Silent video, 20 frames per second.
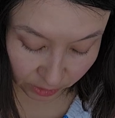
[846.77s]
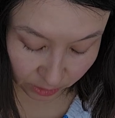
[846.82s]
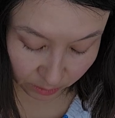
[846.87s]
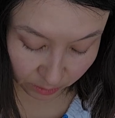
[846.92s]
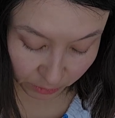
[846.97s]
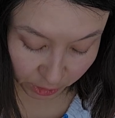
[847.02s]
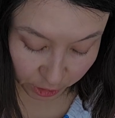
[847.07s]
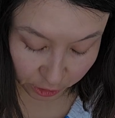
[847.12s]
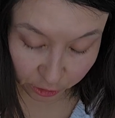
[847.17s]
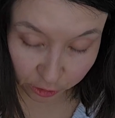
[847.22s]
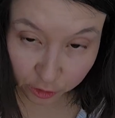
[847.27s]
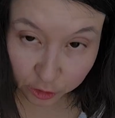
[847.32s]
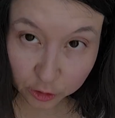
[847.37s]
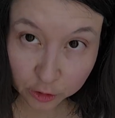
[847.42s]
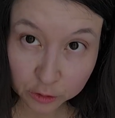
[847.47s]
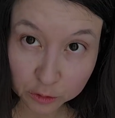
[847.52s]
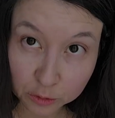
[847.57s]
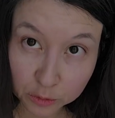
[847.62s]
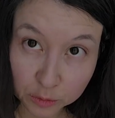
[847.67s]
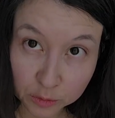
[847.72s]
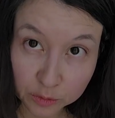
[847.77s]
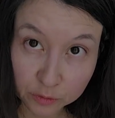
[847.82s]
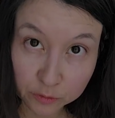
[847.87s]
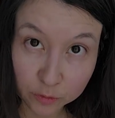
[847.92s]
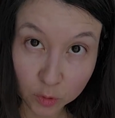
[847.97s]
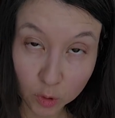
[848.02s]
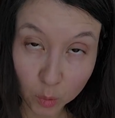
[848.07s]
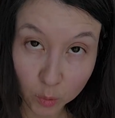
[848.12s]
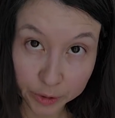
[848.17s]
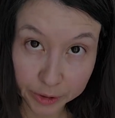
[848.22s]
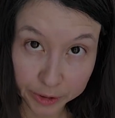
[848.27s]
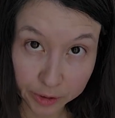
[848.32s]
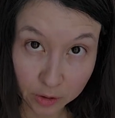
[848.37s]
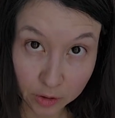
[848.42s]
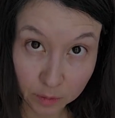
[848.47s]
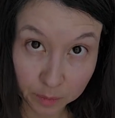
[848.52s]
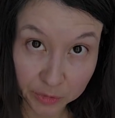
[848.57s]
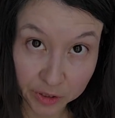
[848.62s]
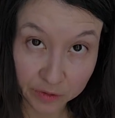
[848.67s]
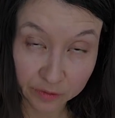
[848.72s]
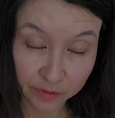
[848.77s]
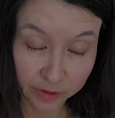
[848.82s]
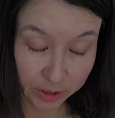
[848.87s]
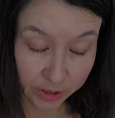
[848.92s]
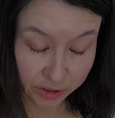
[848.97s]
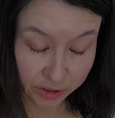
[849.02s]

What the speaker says: make sure you forward a copy of that